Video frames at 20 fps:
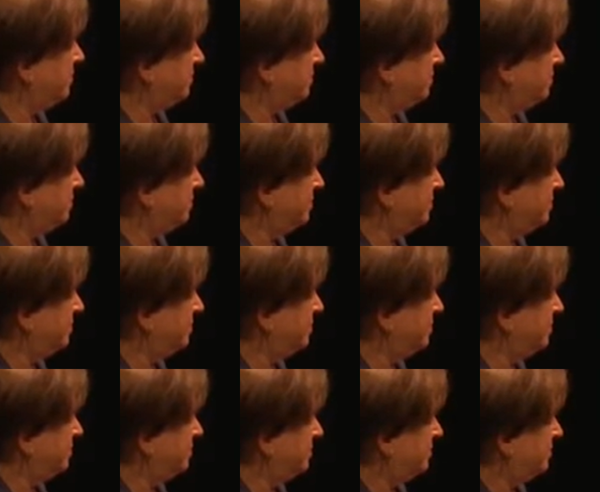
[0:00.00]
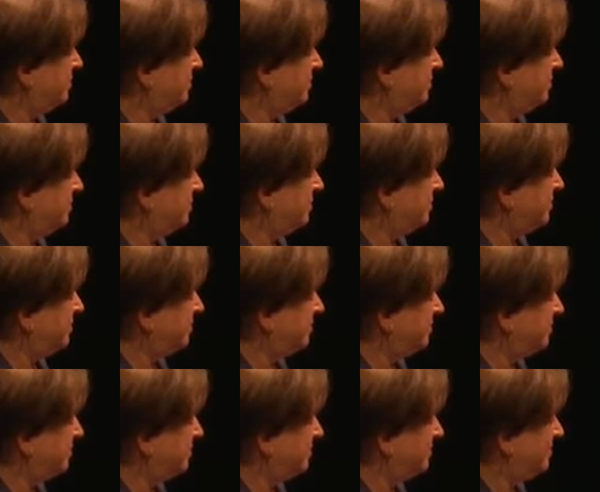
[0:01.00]

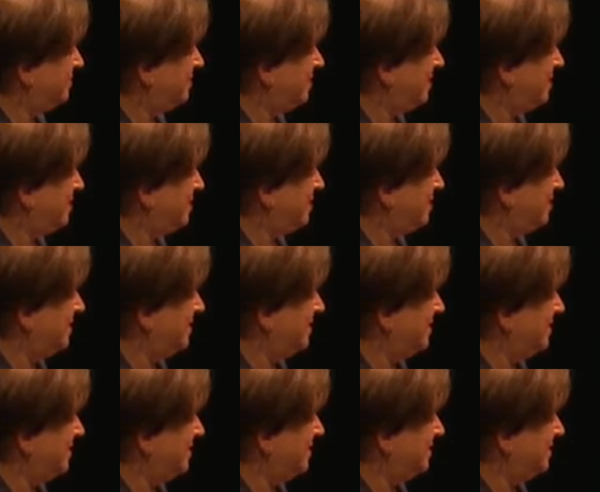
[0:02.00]
(no one is talking)